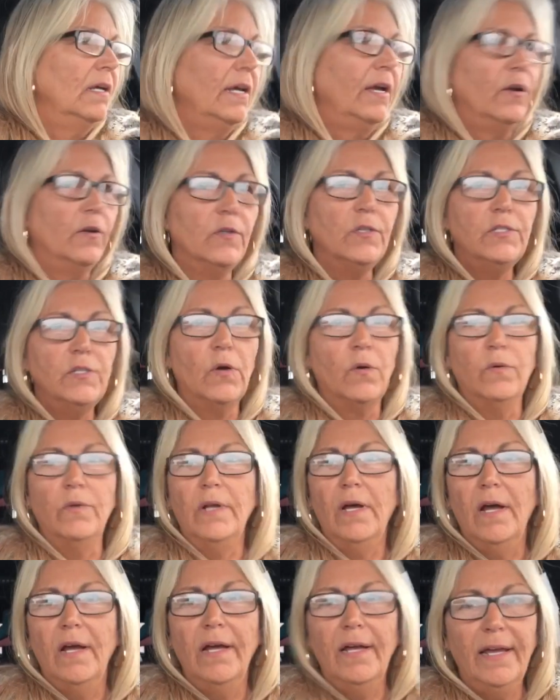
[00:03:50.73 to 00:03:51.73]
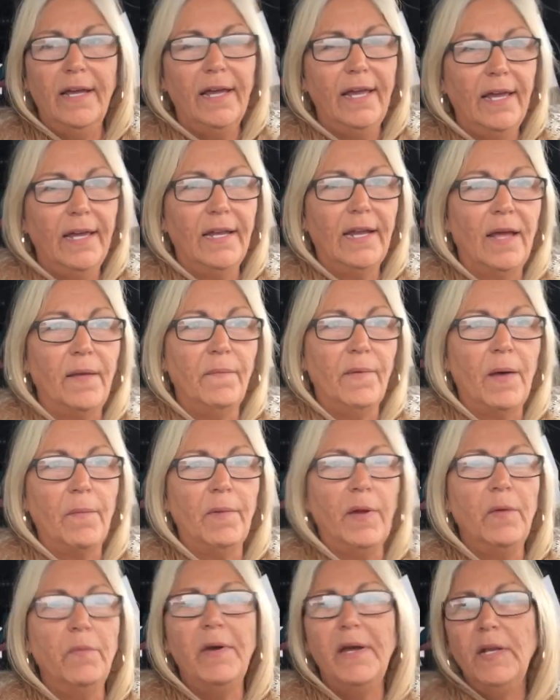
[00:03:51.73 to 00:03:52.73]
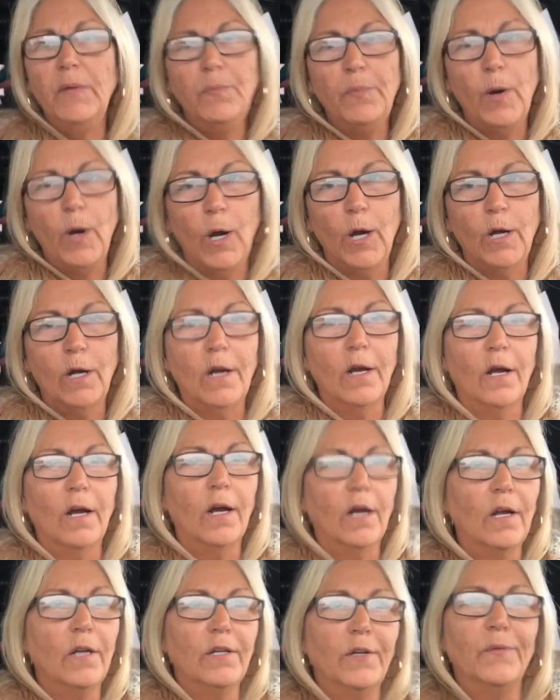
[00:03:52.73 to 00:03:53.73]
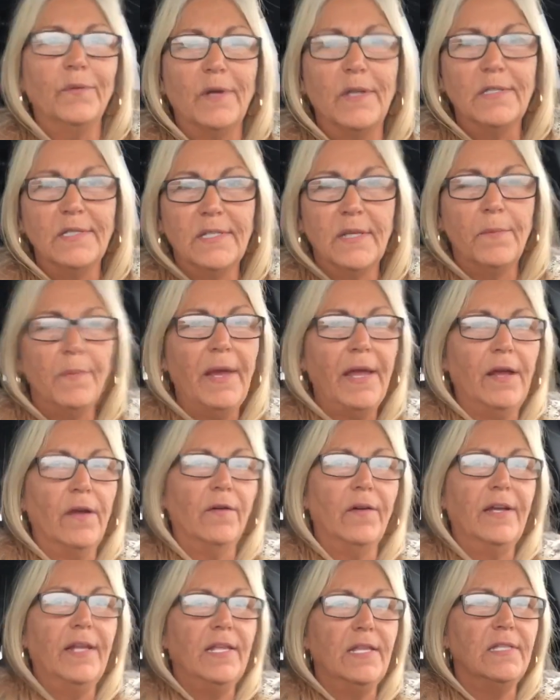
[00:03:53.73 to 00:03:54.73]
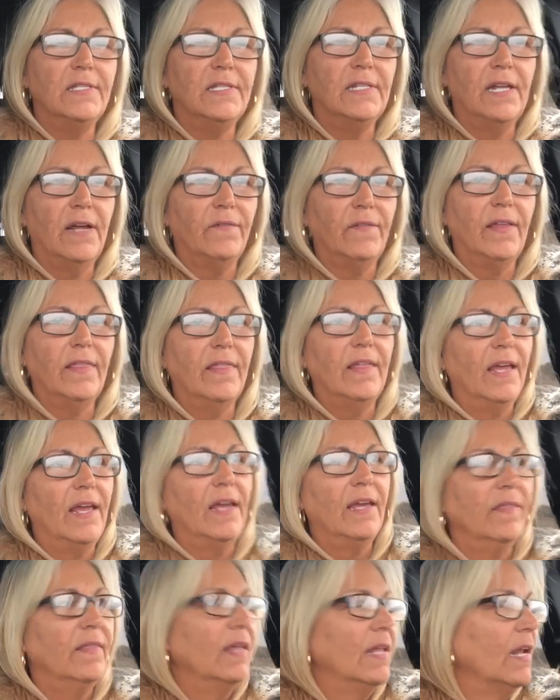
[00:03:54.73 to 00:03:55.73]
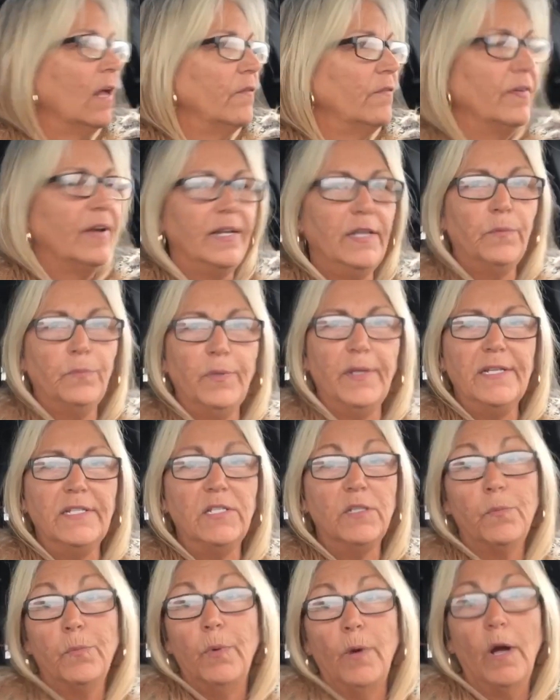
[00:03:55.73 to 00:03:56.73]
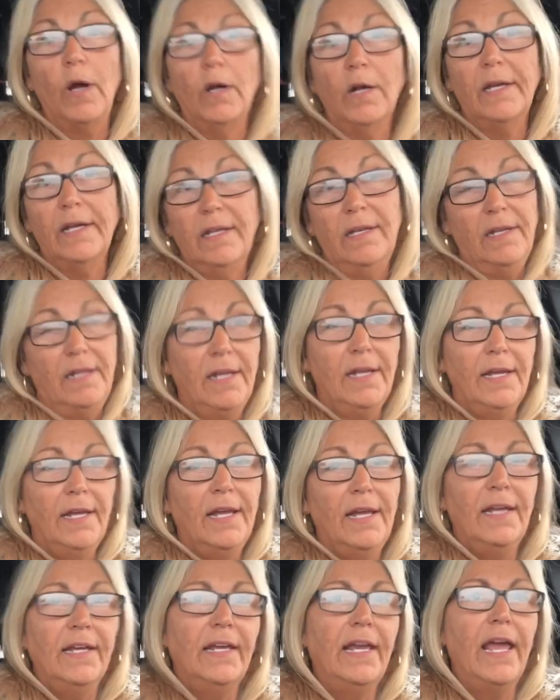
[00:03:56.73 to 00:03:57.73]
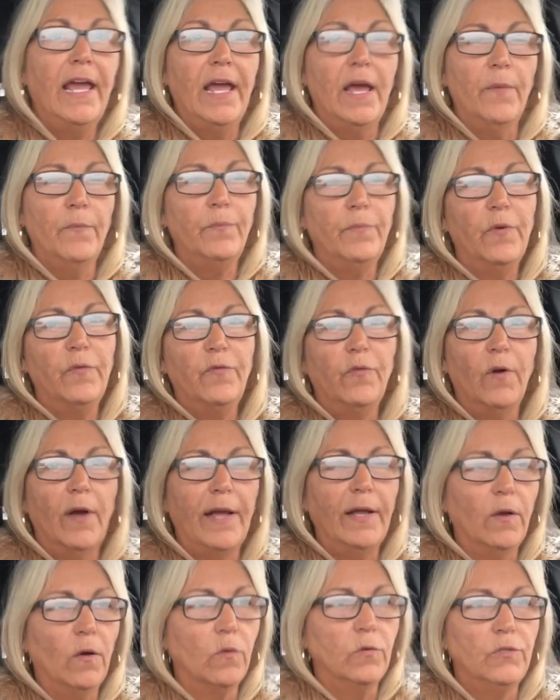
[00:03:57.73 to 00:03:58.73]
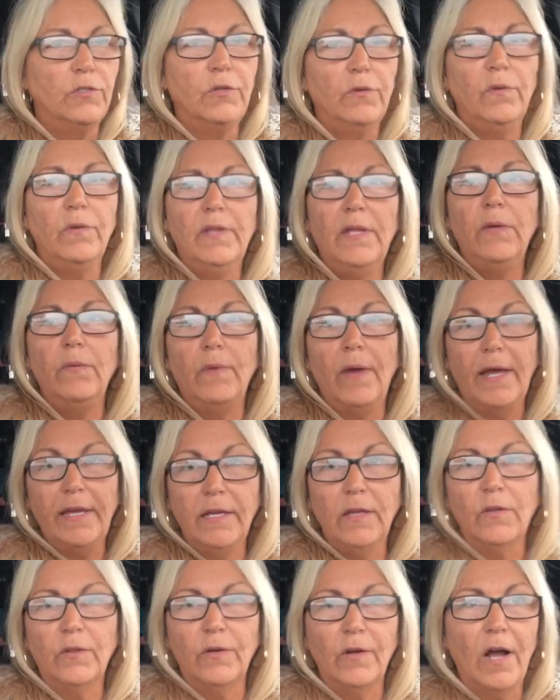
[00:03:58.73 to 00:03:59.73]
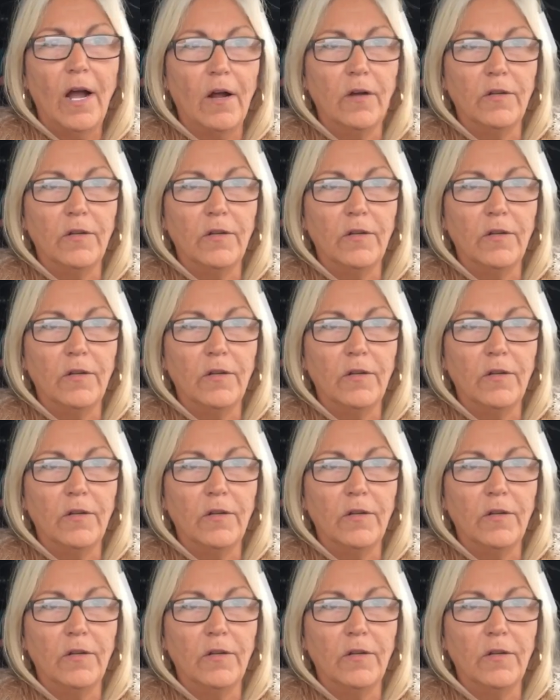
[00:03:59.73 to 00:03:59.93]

Arizona, and I'm on my way to Parker to run some errands and everything, and then I'll find a place to park and camp before I go to the regular